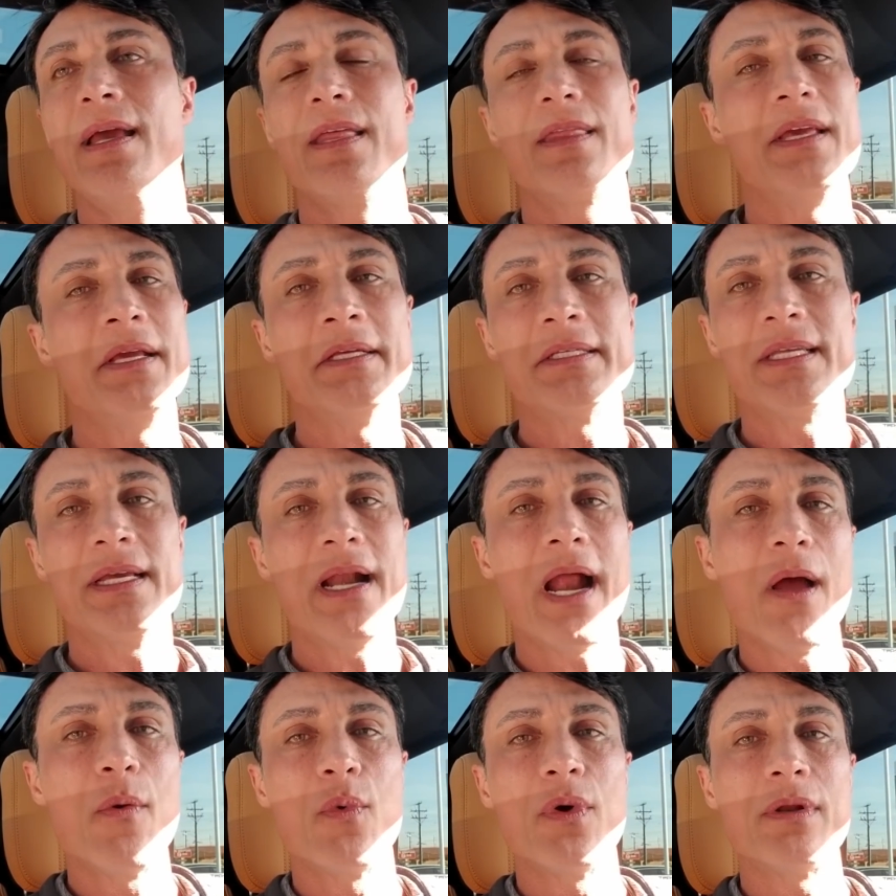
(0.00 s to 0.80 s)
Things that
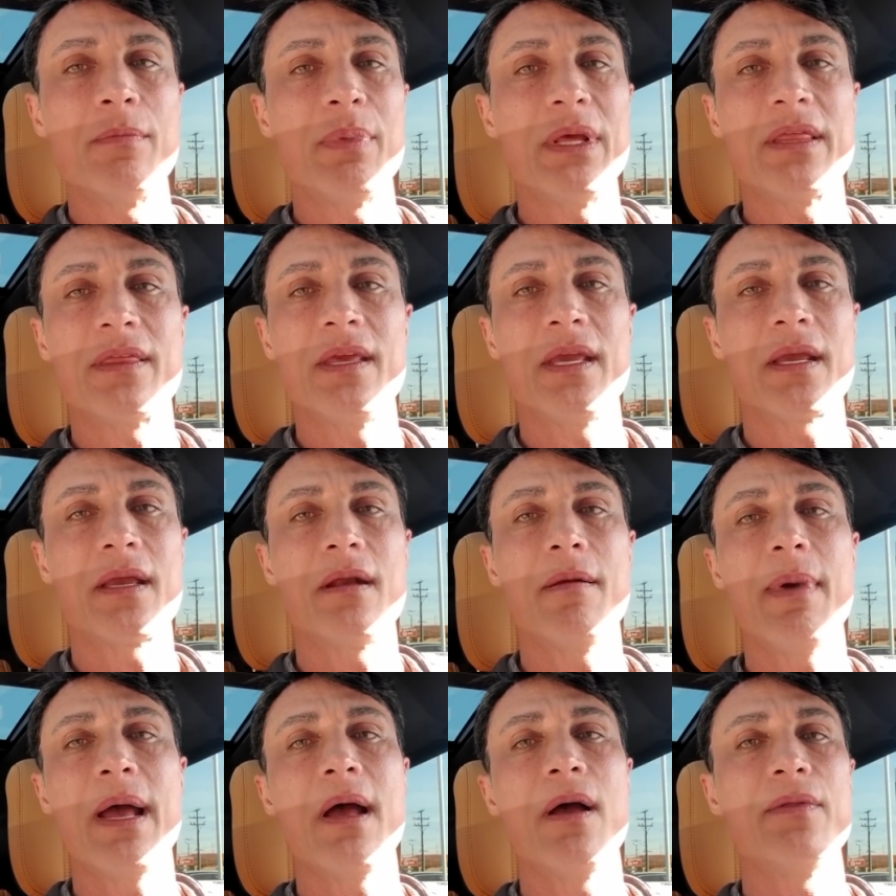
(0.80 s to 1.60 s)
I wouldn't be thinking
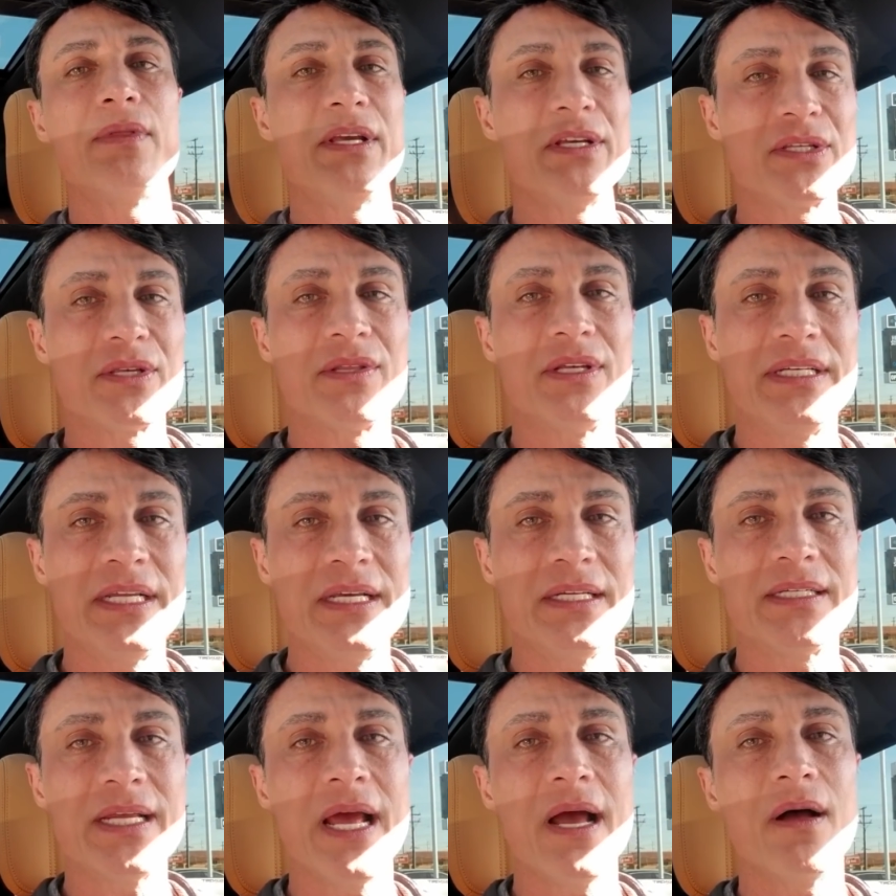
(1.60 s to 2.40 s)
about. These are the
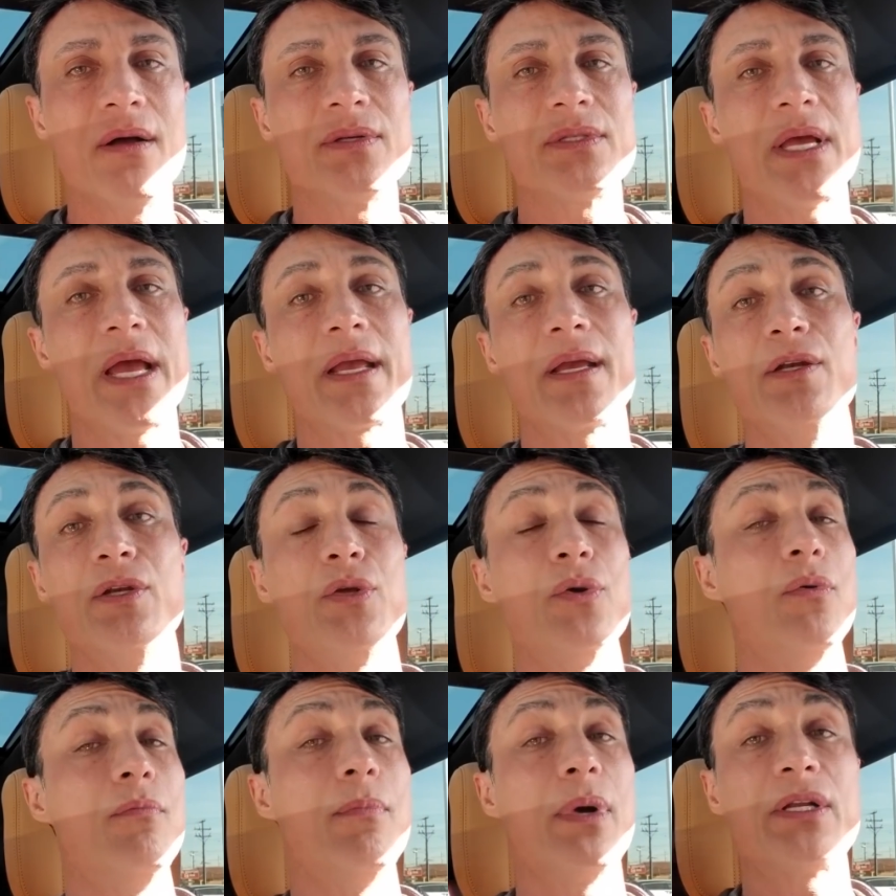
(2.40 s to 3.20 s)
details. I can
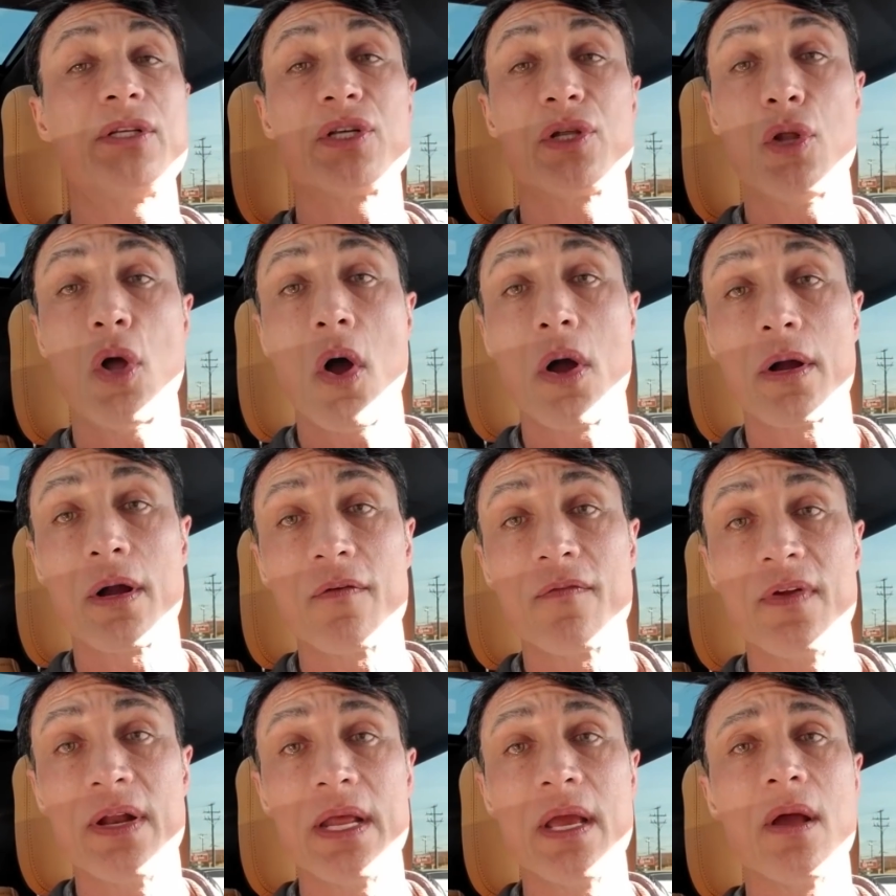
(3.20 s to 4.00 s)
do a much
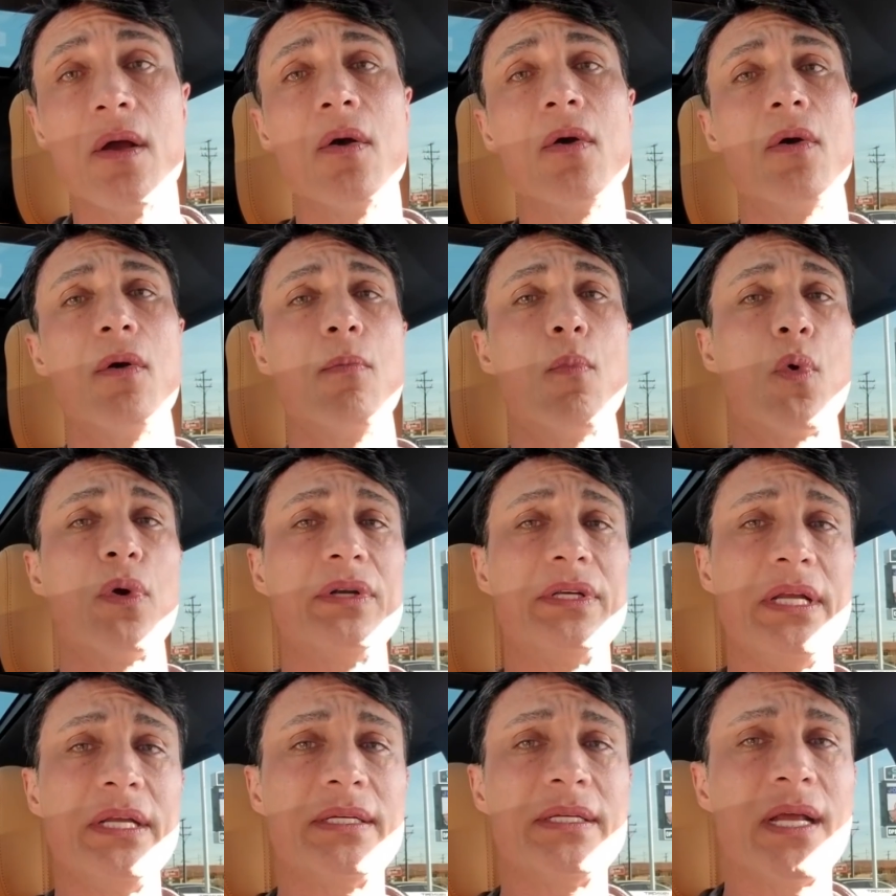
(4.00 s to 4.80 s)
longer video, a more
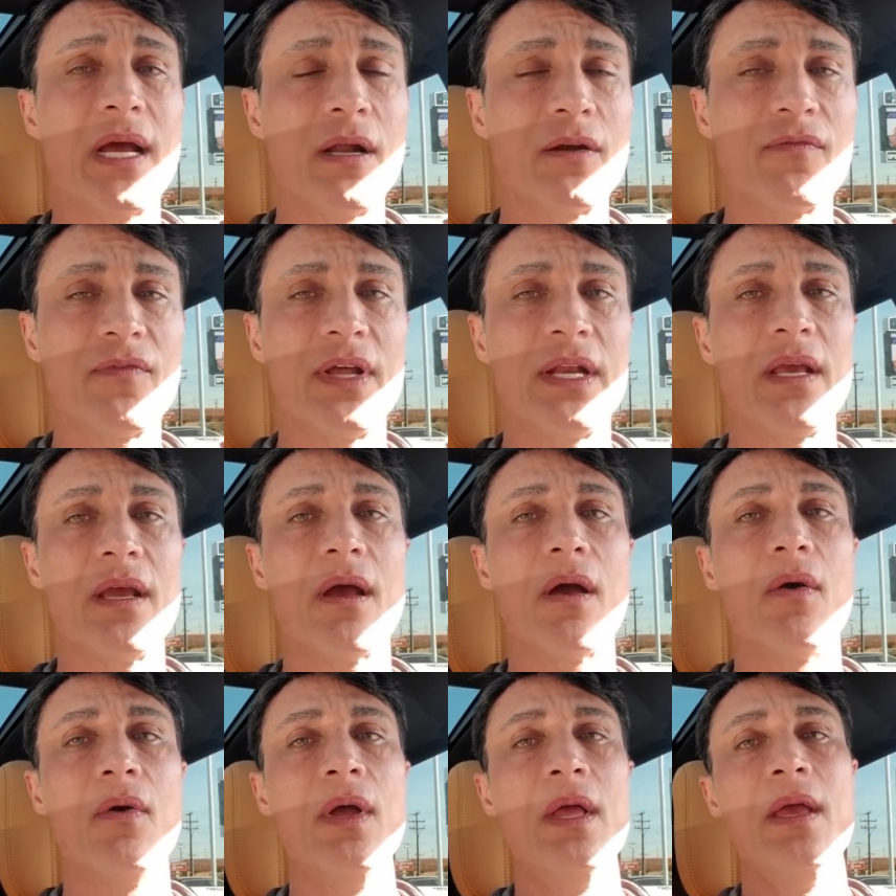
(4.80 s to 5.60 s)
detailed
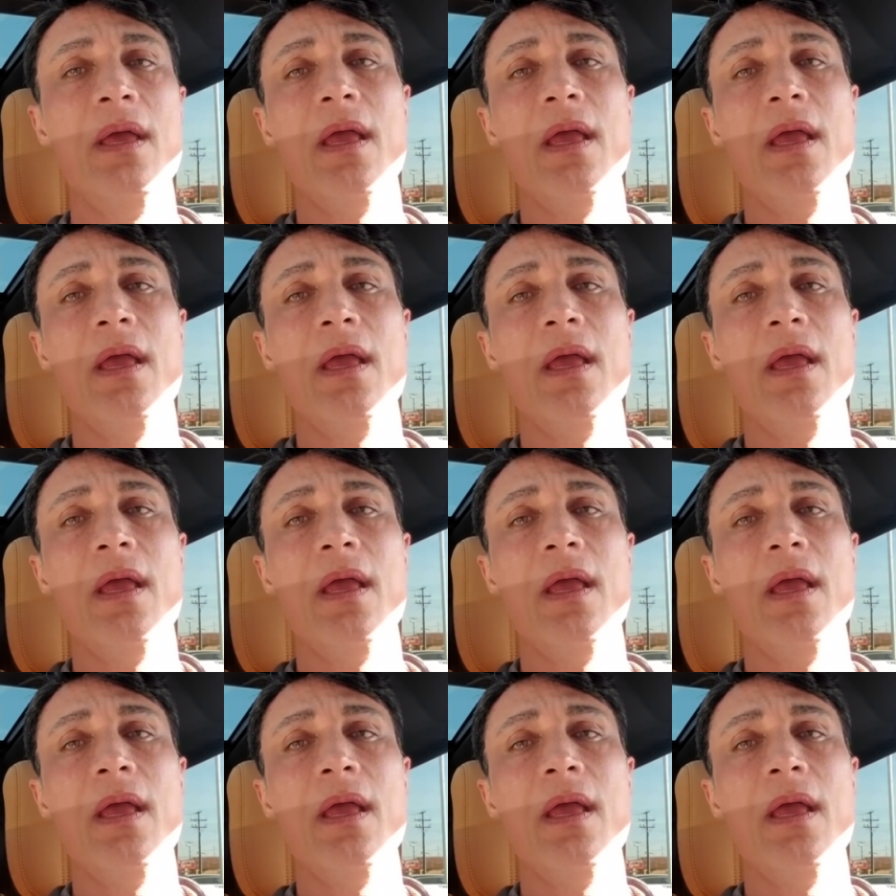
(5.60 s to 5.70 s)
video.